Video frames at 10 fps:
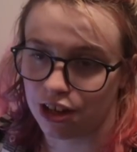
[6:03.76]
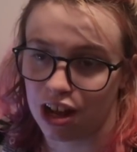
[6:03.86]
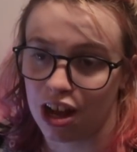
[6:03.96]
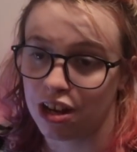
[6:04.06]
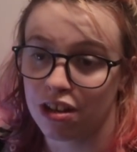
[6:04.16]

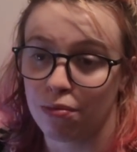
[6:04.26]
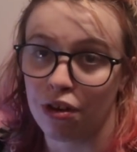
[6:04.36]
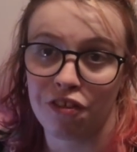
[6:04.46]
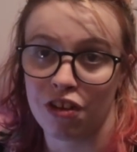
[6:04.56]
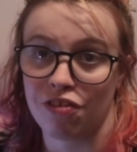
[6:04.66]
her, I,
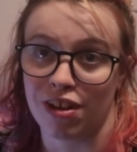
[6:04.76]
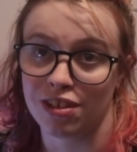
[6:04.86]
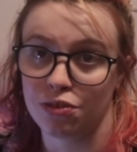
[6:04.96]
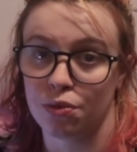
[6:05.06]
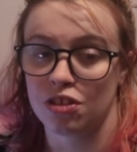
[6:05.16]
one of her
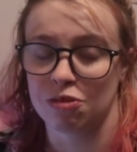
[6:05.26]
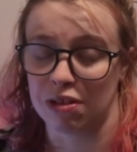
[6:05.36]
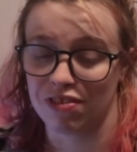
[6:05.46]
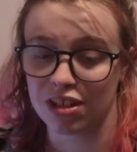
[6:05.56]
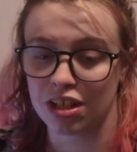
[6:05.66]
friends watches
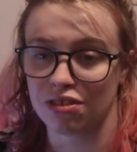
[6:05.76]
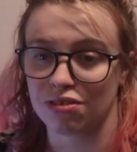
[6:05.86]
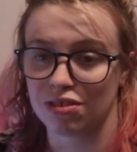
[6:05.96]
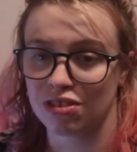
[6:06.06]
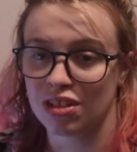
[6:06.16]
my
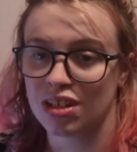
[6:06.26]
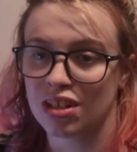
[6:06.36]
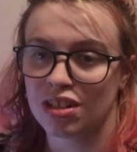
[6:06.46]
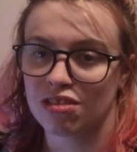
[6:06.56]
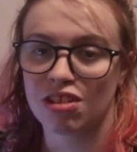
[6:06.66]
videos,
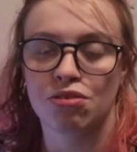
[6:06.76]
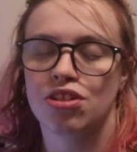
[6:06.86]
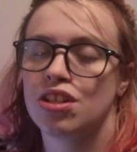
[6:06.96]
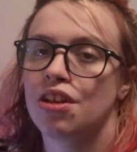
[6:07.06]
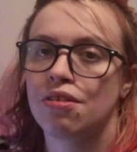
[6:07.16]
so
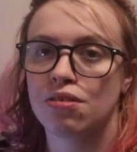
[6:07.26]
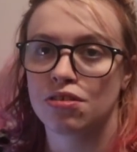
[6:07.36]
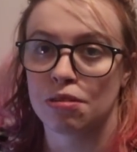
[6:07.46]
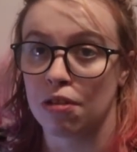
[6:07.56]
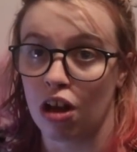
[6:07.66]
she
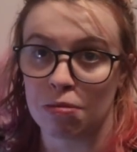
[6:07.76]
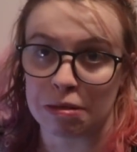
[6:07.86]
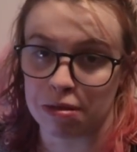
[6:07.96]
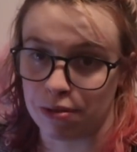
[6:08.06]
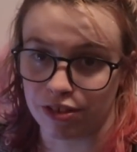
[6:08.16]
knows a lot
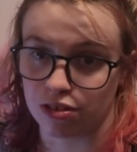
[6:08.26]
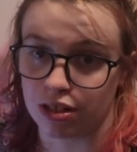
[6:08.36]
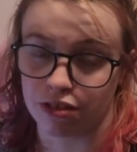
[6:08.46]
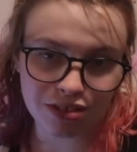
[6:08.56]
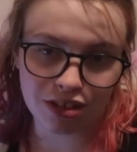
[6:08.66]
about my mental
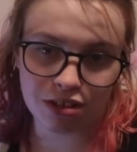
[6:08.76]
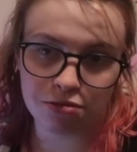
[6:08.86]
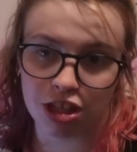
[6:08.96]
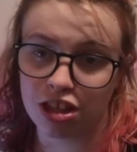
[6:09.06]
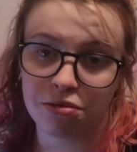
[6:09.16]
health.
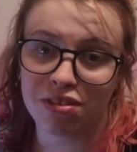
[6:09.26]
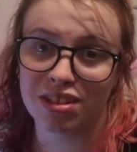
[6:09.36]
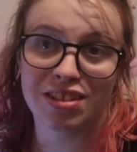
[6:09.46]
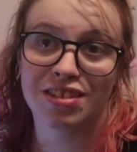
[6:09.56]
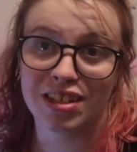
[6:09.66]
The other one
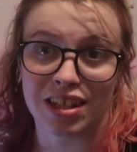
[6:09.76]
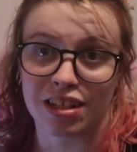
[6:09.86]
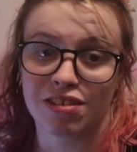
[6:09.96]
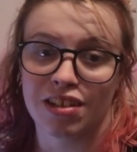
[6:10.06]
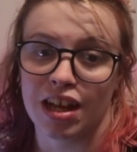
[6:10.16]
is
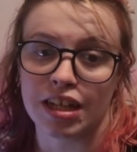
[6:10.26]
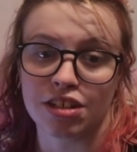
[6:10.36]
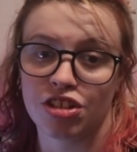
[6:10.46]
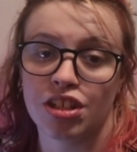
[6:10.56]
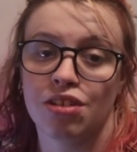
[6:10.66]
six,
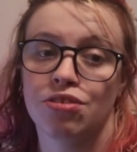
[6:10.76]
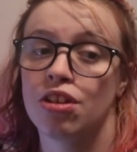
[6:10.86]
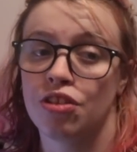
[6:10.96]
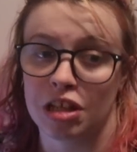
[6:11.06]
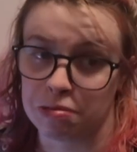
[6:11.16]
and she knows
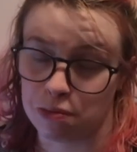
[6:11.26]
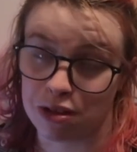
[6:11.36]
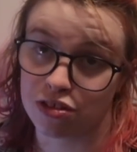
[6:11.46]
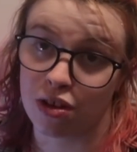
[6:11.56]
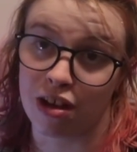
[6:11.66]
nothing about
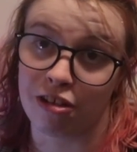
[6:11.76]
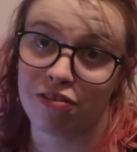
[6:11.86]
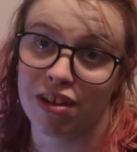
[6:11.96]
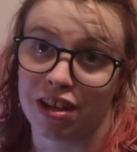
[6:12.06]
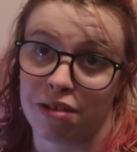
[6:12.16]
mental
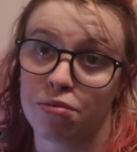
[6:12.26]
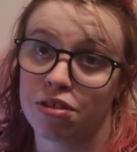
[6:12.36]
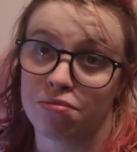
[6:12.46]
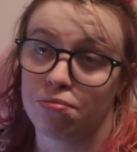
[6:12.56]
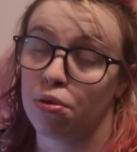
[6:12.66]
health, and I
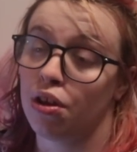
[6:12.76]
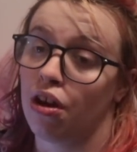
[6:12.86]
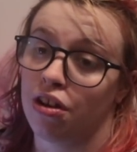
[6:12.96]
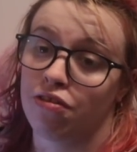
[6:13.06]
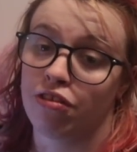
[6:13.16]
wouldn't put it
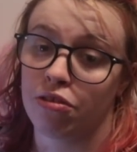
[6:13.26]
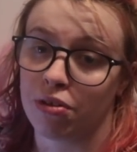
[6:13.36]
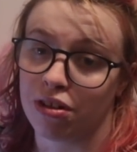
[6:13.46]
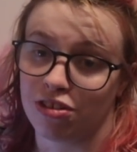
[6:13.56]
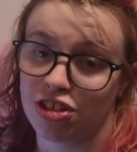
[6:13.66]
on her for the
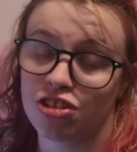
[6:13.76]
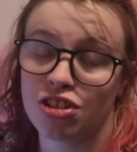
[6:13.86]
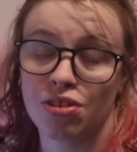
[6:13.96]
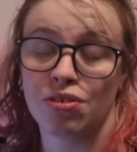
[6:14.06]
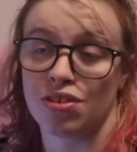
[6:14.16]
world. She's
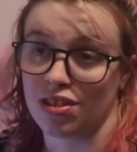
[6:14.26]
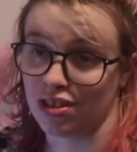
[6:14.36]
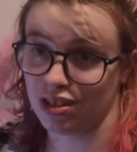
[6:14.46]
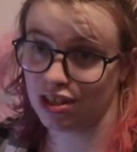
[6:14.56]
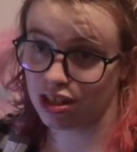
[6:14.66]
too
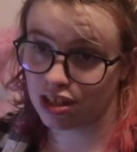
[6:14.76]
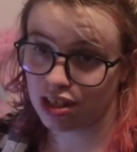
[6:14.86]
young.